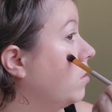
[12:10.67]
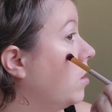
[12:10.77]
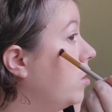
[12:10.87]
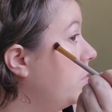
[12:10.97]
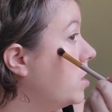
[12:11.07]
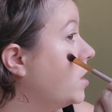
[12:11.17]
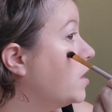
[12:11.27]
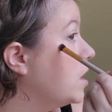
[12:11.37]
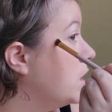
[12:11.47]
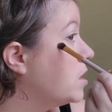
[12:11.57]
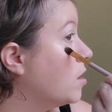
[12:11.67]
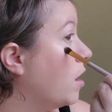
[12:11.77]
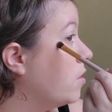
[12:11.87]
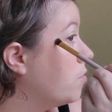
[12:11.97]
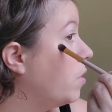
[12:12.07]
I hope you can see this
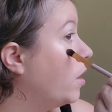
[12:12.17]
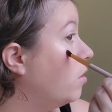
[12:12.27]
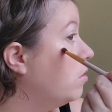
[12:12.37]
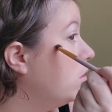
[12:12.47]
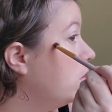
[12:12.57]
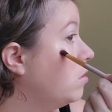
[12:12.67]
side as well.